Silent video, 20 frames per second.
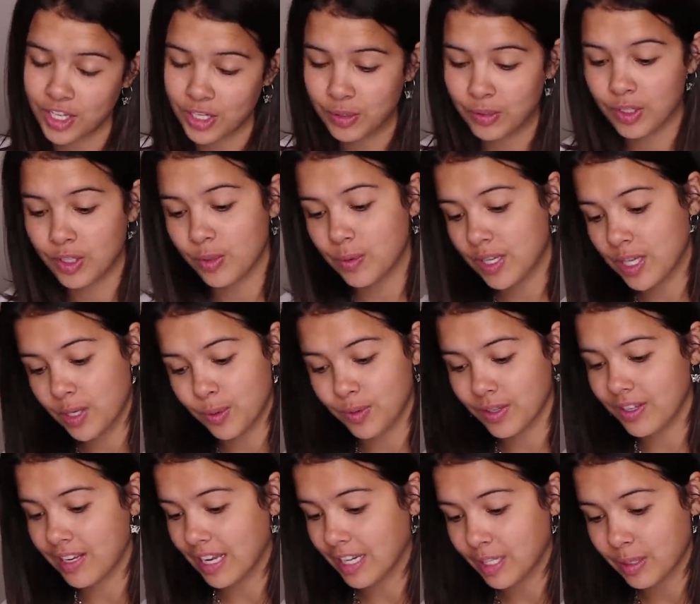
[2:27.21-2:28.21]
Who knew he
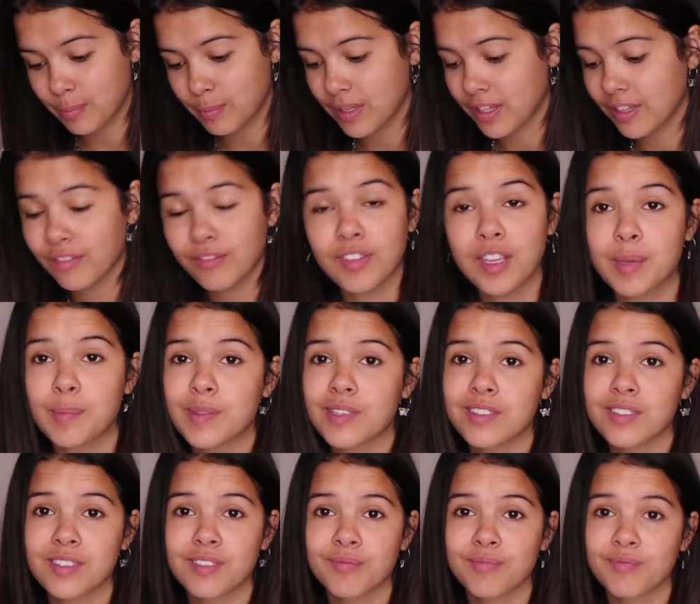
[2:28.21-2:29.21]
would end up being
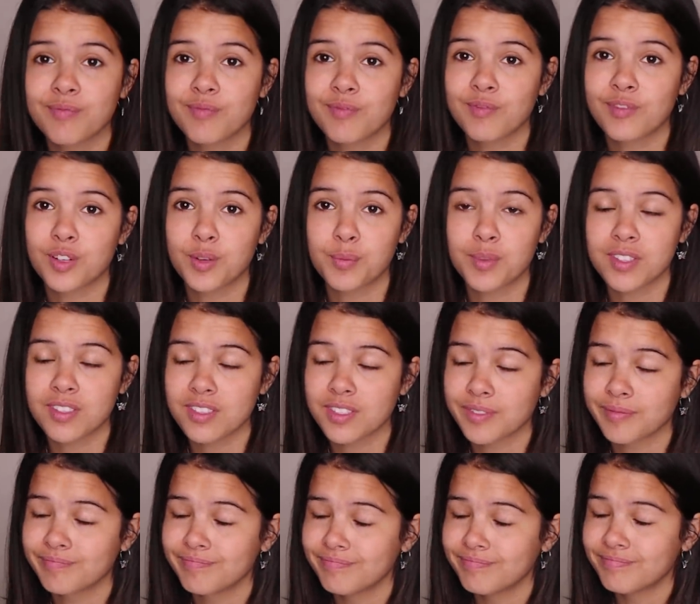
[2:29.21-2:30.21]
famous from this?